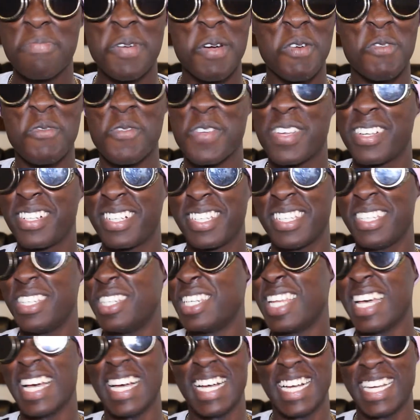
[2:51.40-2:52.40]
but really,
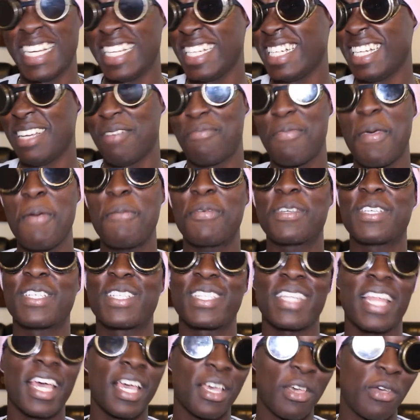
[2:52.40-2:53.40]
nah. People
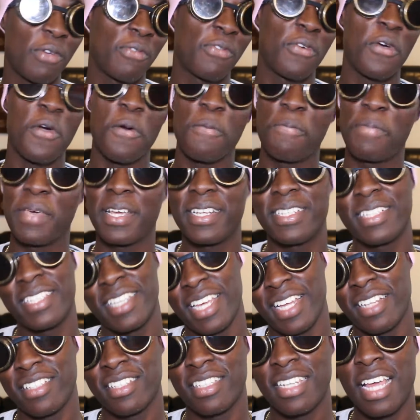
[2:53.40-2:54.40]
just like you for your big
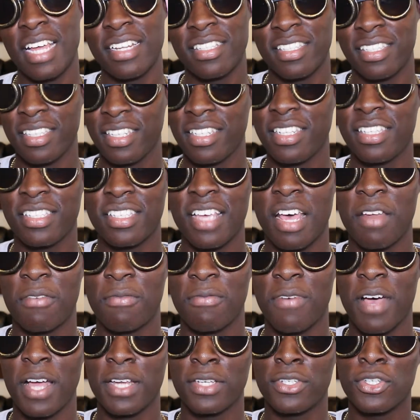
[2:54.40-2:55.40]
tits. That's a
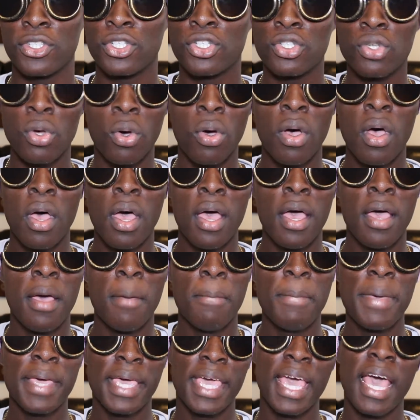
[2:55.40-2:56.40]
disadvantage. So
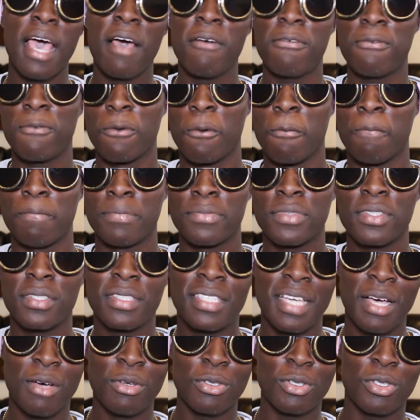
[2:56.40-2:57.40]
be careful.
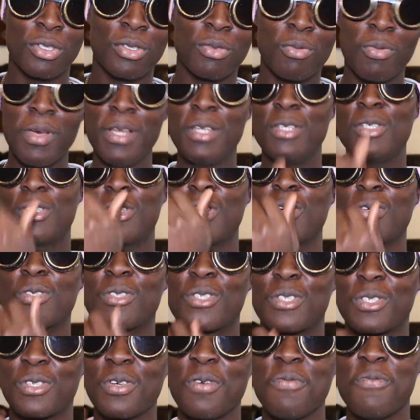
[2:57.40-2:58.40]
When you
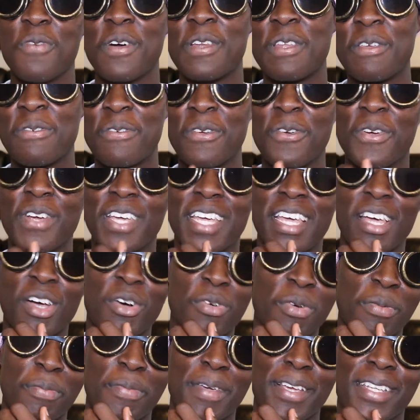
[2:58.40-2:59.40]
talk to someone, if you're a
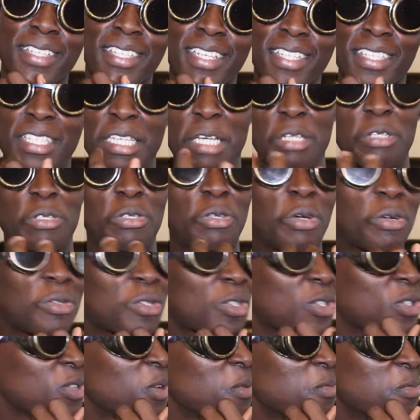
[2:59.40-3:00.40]
girl with big tits and you talk
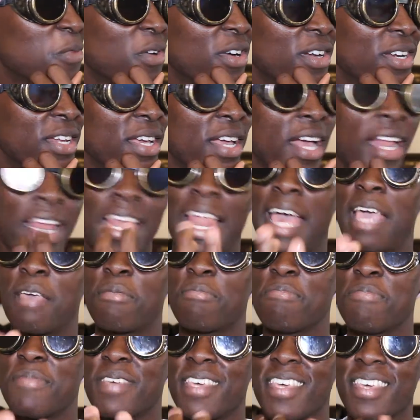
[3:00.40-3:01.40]
to someone
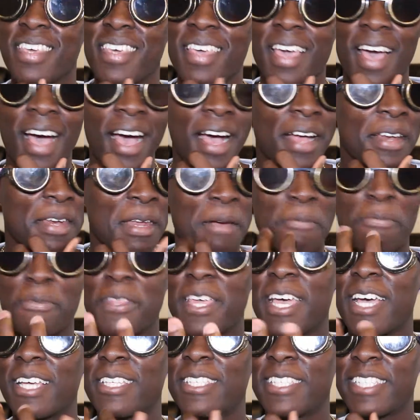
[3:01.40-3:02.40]
like me and
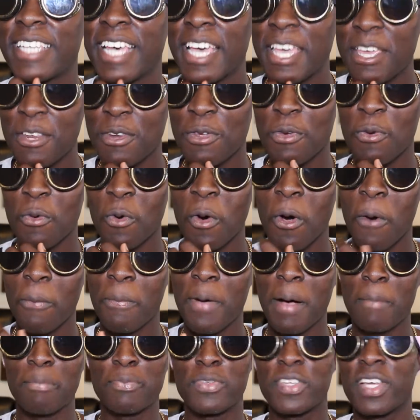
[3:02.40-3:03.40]
I'm there chatting you
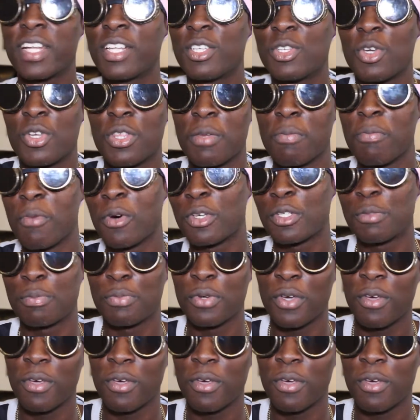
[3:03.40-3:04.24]
up, I'm telling you the most